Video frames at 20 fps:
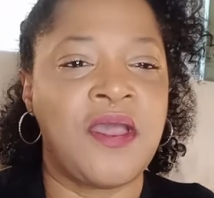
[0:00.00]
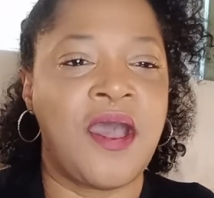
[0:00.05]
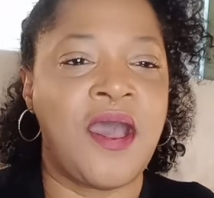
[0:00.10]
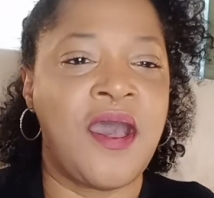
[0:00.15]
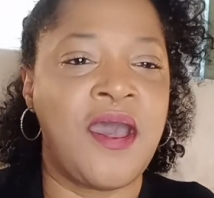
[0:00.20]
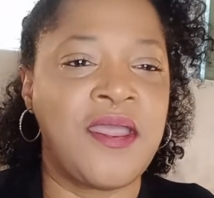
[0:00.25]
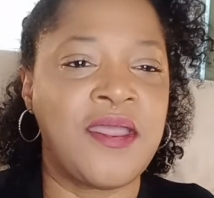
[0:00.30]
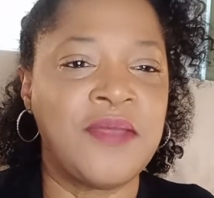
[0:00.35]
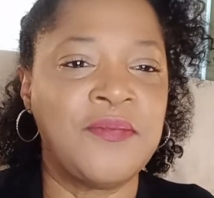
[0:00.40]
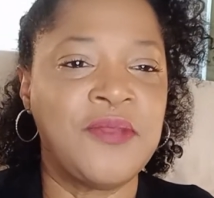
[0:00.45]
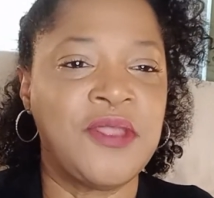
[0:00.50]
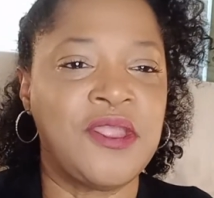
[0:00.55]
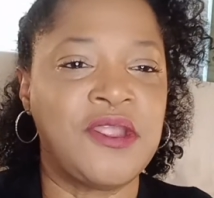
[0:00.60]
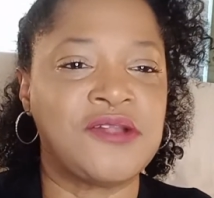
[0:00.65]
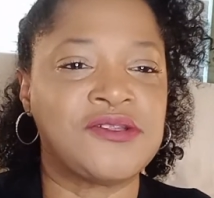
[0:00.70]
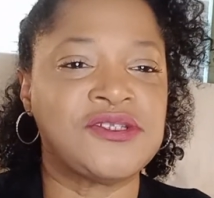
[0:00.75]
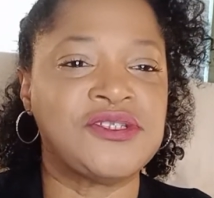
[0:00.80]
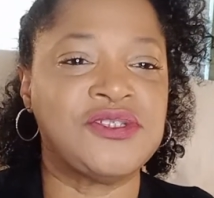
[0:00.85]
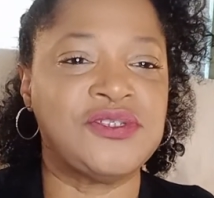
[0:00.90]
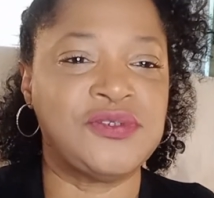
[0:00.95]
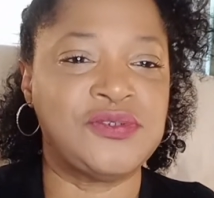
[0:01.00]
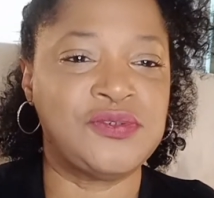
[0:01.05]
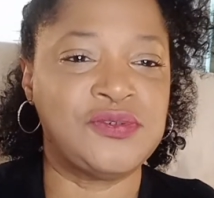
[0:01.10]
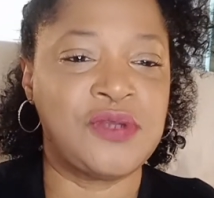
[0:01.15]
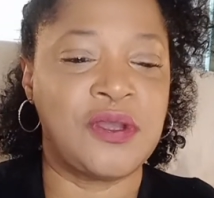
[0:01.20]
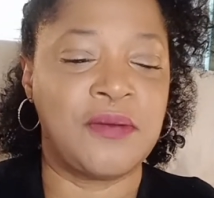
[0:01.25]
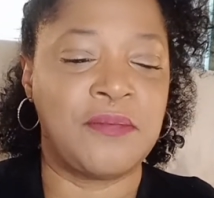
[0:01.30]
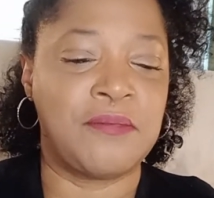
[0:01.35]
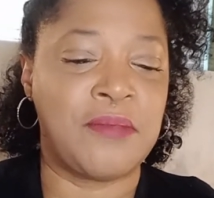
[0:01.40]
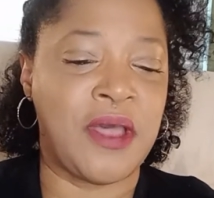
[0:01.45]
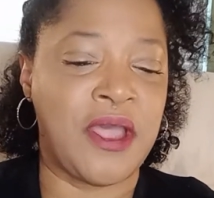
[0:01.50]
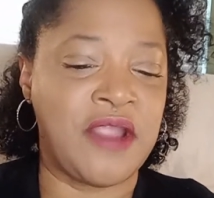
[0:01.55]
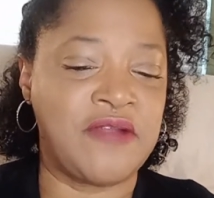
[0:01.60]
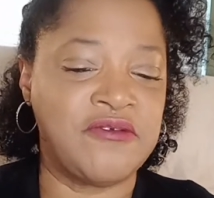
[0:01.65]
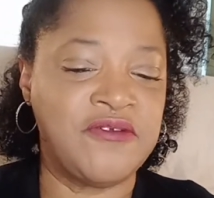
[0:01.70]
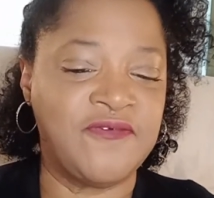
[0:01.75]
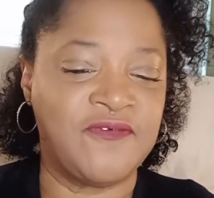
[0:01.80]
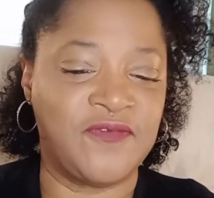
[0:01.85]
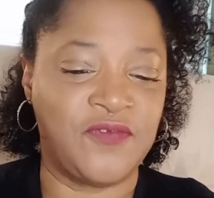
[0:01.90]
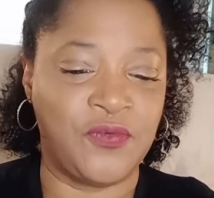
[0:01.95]
I am here to do my
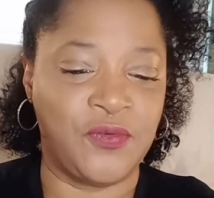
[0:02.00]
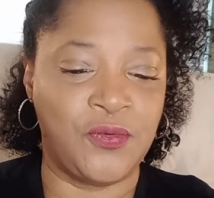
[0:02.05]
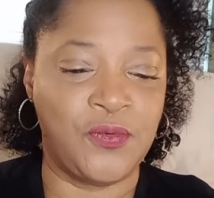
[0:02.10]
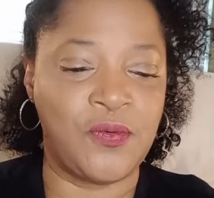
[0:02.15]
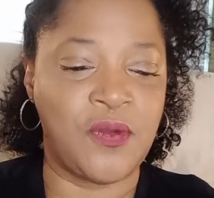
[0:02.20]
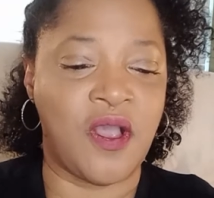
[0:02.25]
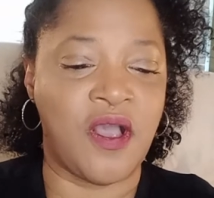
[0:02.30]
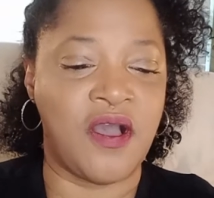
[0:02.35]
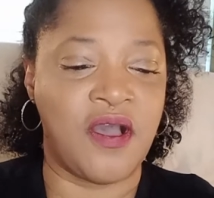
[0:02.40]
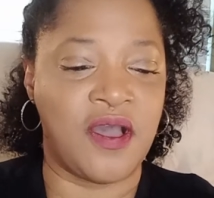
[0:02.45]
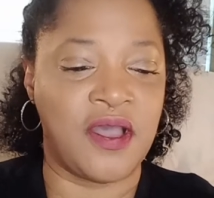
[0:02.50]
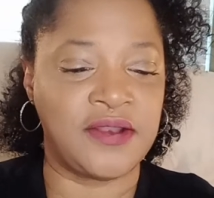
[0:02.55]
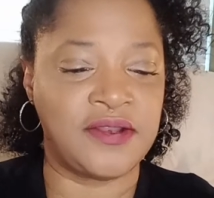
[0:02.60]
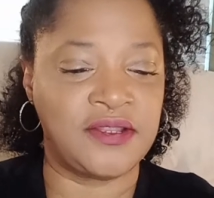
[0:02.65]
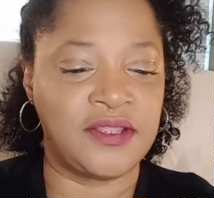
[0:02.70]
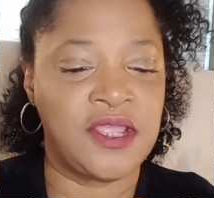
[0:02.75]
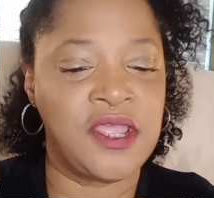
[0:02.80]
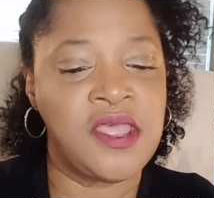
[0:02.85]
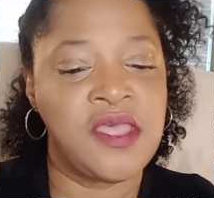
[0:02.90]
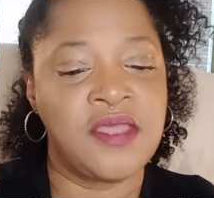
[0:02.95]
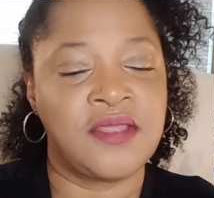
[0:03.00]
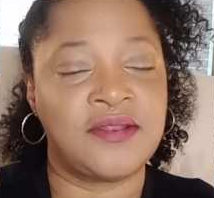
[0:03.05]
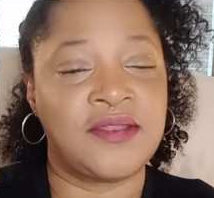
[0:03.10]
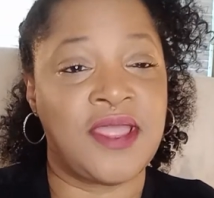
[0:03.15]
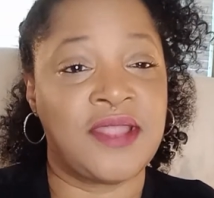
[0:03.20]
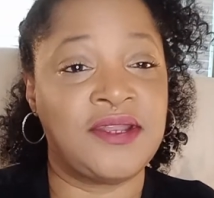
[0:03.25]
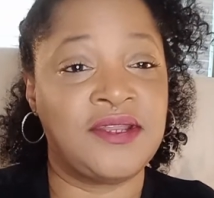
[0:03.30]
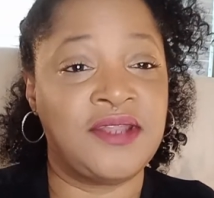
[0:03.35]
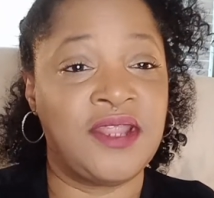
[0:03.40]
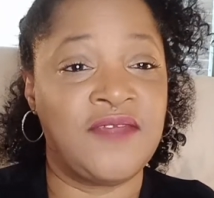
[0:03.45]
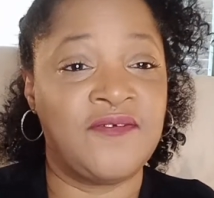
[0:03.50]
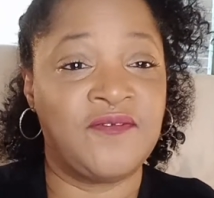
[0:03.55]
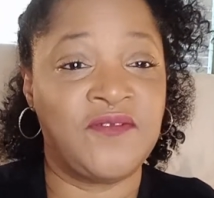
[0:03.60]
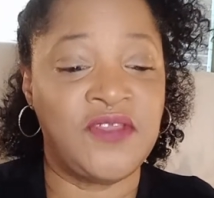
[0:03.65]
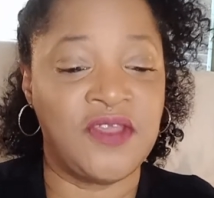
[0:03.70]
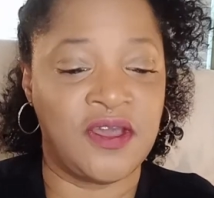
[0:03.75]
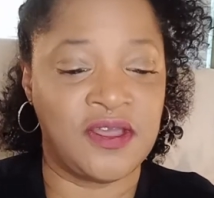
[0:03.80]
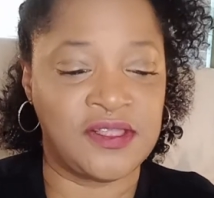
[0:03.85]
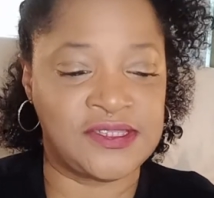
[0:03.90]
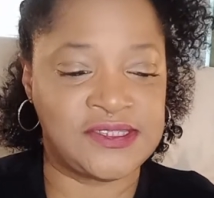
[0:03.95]
review on 90 Day
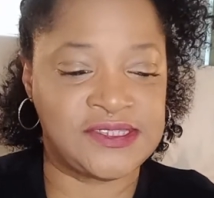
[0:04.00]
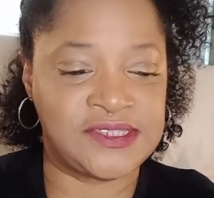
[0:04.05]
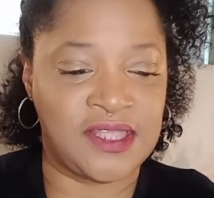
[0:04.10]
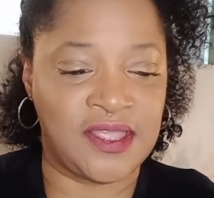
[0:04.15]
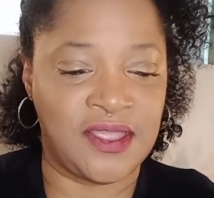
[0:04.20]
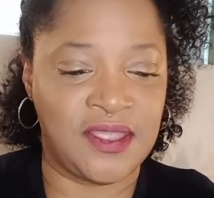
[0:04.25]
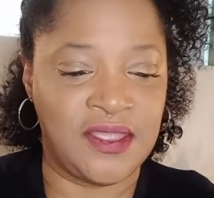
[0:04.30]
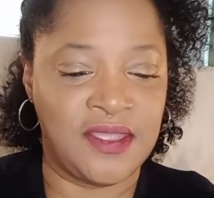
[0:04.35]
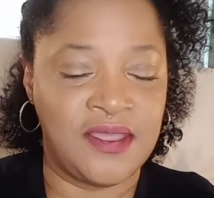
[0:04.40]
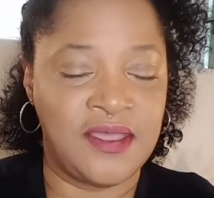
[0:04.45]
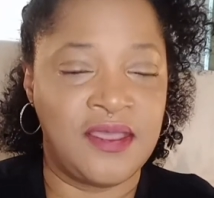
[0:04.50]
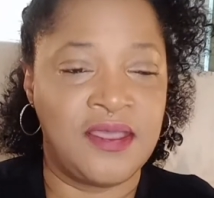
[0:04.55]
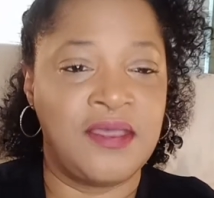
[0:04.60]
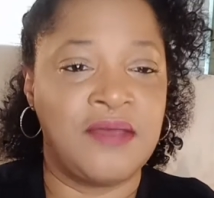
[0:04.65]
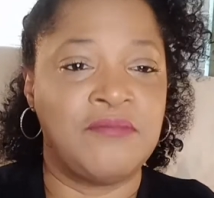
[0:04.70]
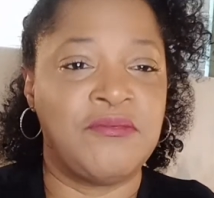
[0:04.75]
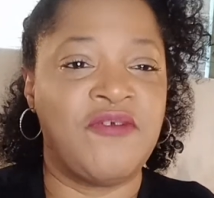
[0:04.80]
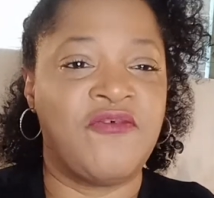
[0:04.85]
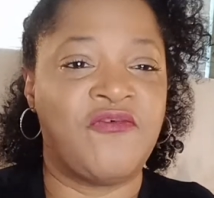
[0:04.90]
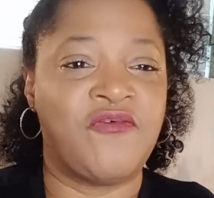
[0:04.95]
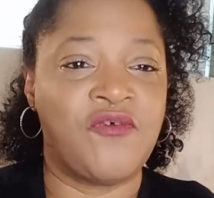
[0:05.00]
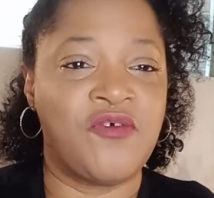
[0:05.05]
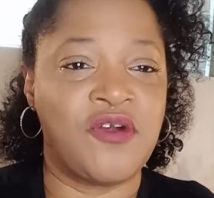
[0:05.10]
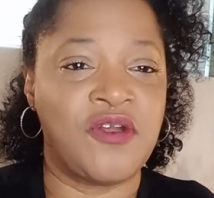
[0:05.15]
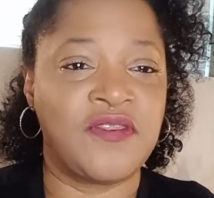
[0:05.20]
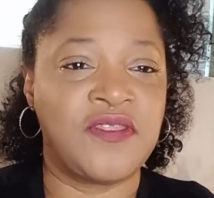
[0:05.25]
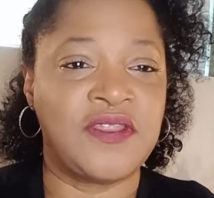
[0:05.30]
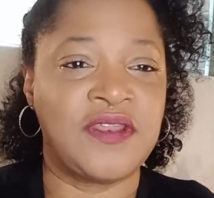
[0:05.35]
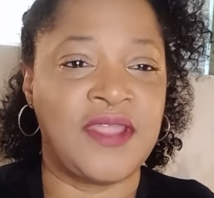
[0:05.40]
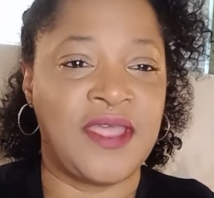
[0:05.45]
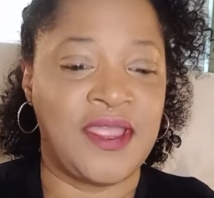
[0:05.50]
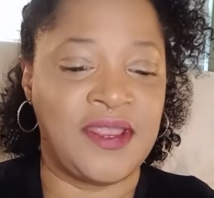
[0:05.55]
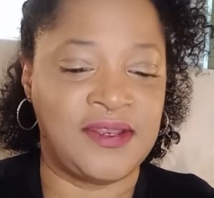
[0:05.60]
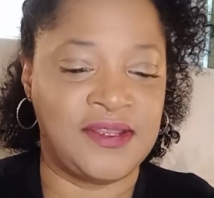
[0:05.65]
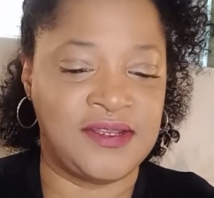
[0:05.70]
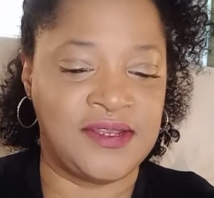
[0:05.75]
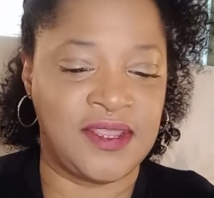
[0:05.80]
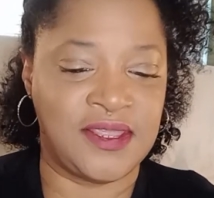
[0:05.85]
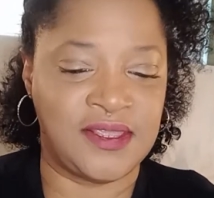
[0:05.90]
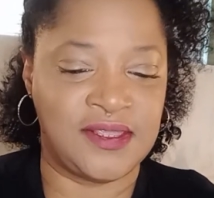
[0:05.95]
Fiance Before the 90
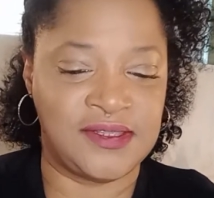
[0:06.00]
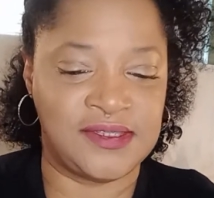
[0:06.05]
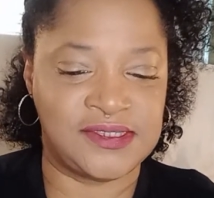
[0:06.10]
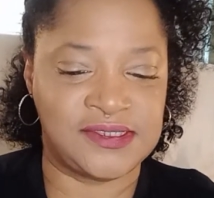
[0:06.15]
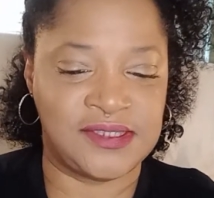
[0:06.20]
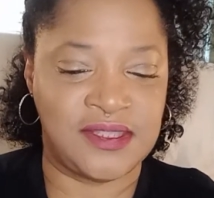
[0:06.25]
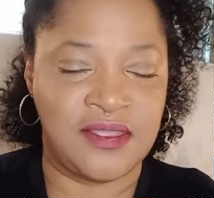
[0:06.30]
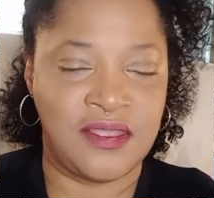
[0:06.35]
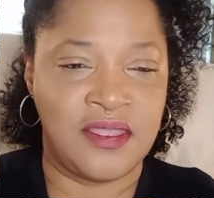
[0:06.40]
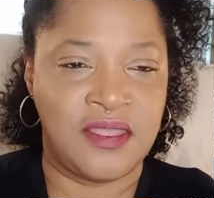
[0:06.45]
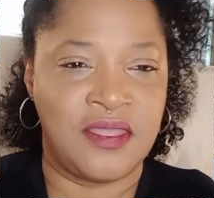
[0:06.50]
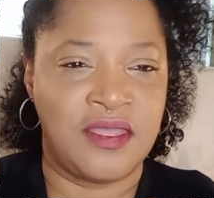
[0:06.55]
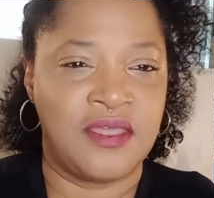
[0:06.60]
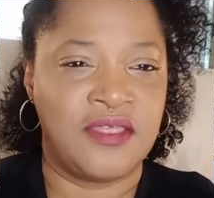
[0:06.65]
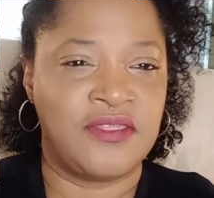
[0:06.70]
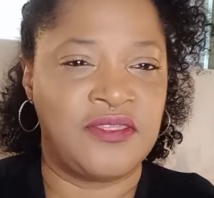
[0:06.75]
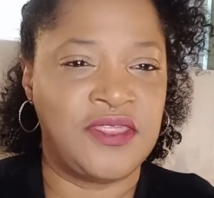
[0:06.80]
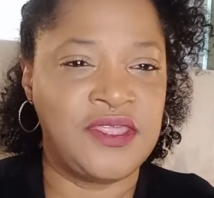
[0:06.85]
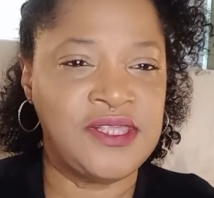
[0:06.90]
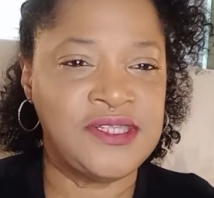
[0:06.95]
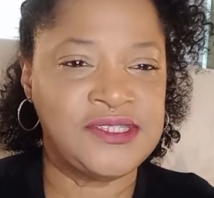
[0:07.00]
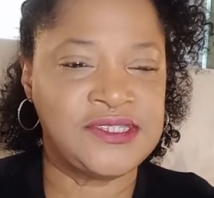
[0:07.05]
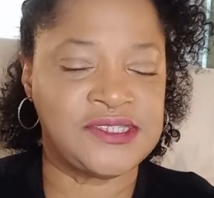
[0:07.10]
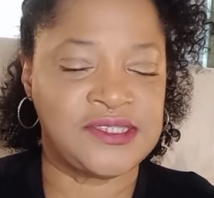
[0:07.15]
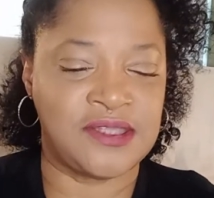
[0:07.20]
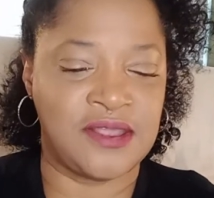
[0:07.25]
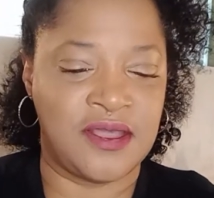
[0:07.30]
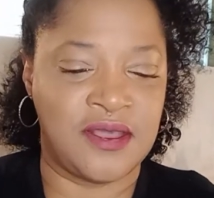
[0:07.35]
Days. It's